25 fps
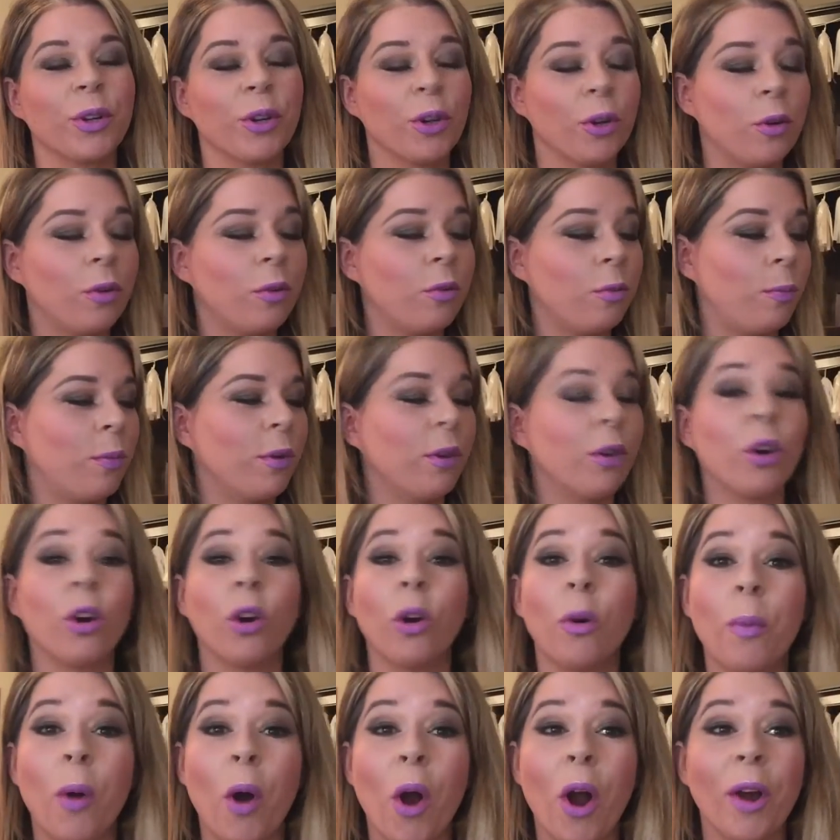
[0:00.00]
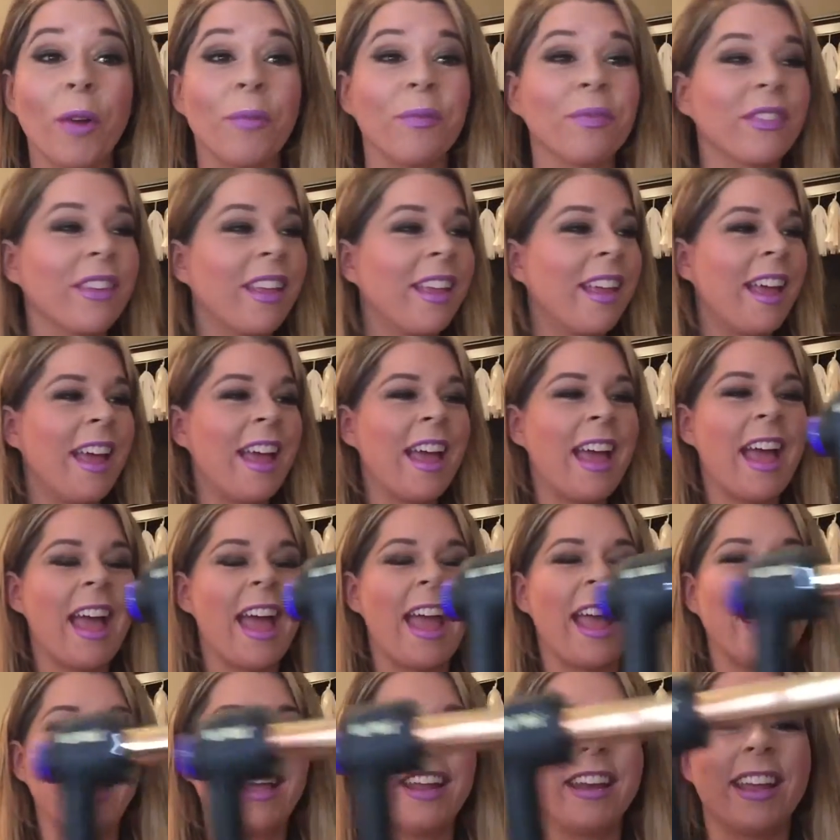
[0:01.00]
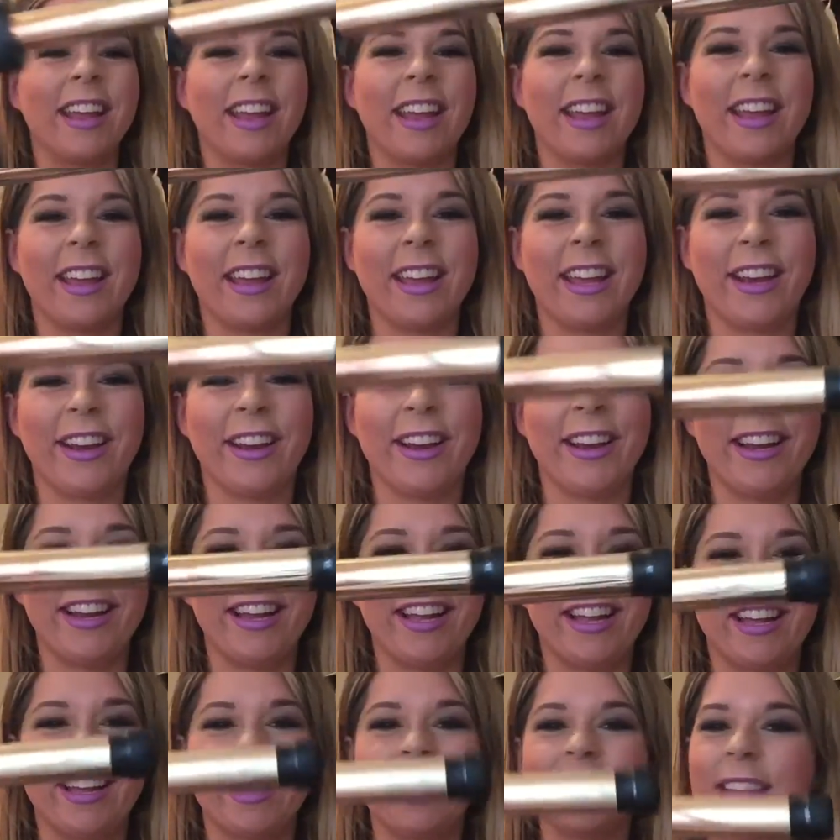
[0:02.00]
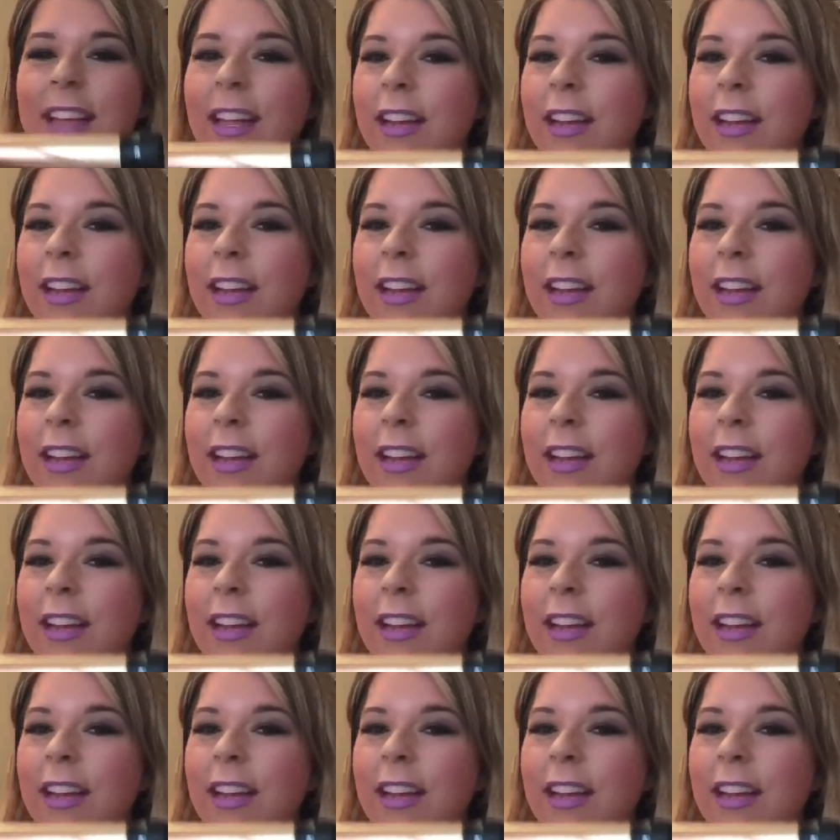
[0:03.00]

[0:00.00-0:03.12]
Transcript: curl bar. And here it is.